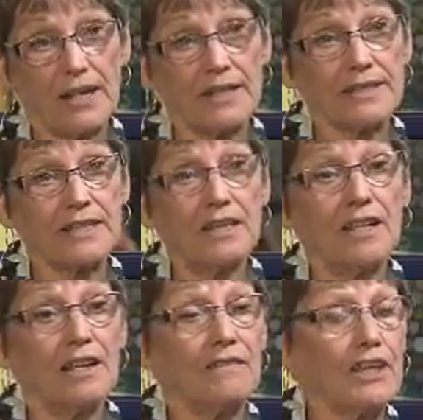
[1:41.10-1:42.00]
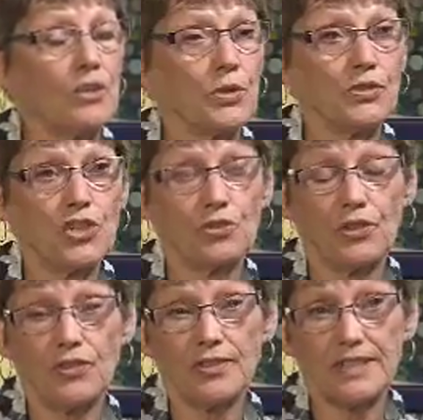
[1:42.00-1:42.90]
us. They know their
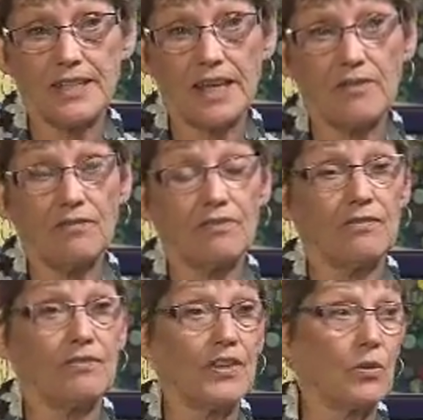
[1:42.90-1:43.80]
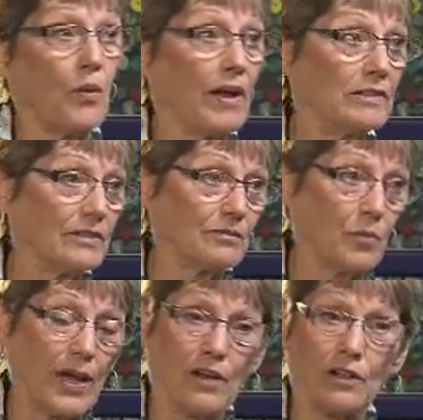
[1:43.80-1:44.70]
children are safe, they're well
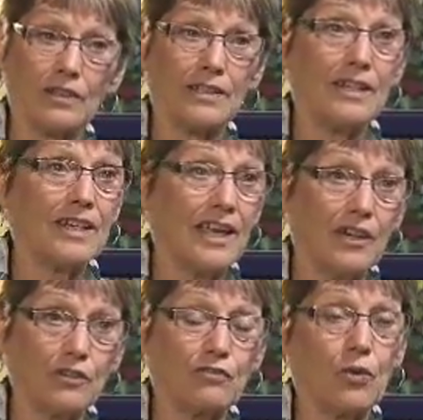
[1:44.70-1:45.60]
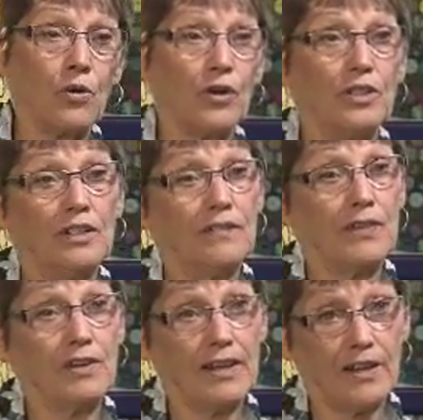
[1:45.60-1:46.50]
well cared for,
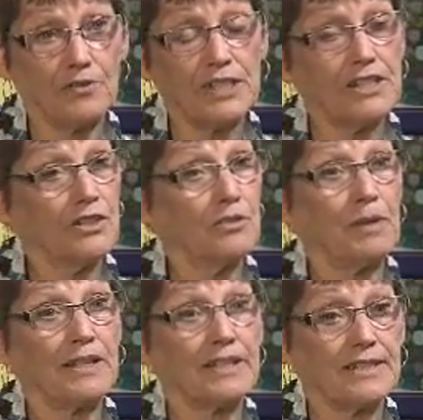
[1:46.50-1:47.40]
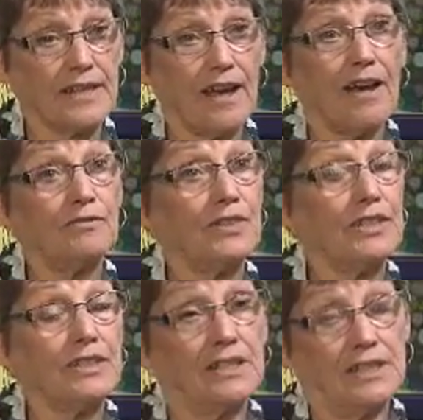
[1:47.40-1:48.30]
they're loved here by the staff
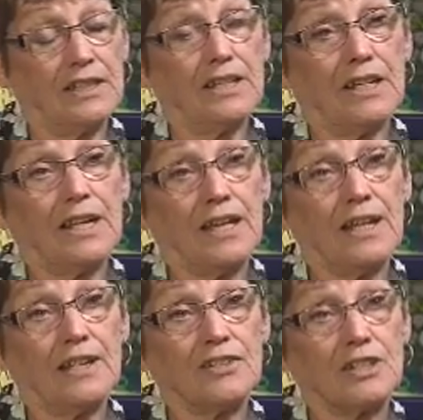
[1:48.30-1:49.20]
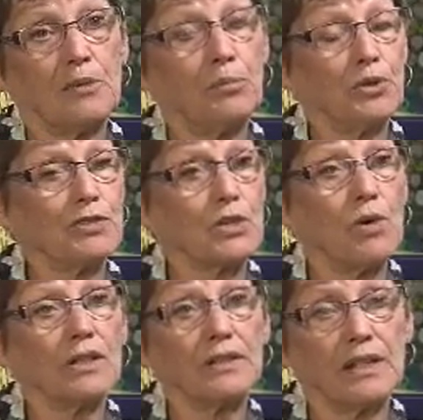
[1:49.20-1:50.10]
and and it improves the
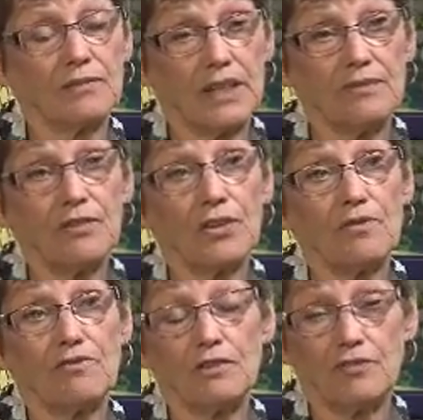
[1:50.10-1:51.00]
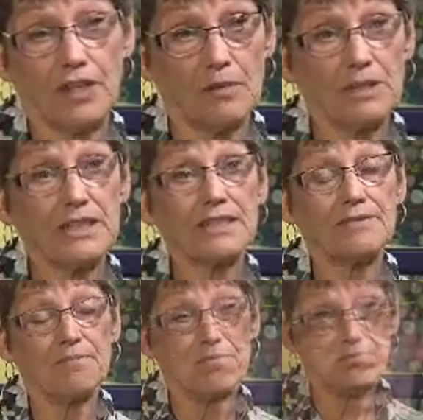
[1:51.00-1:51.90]
quality of life for the, for families.
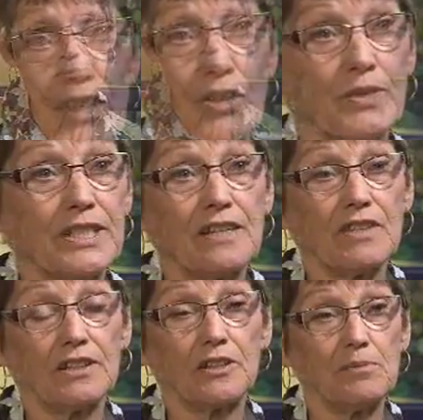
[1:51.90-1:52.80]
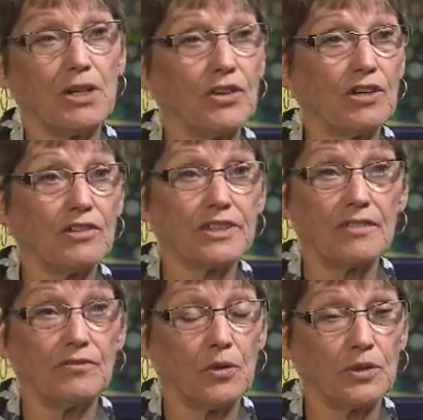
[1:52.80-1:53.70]
You know, seeing the little miracles
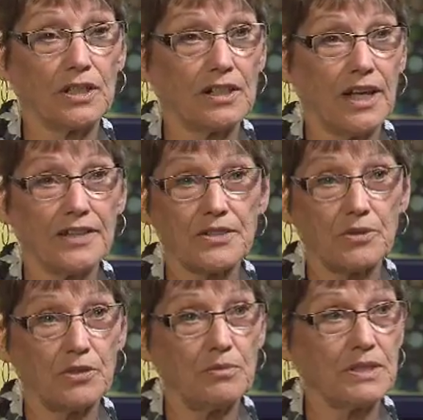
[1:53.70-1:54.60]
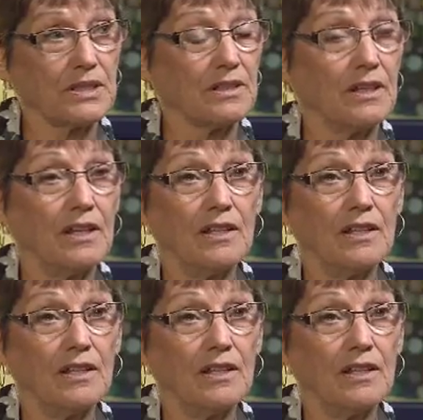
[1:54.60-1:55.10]
unfold in classrooms and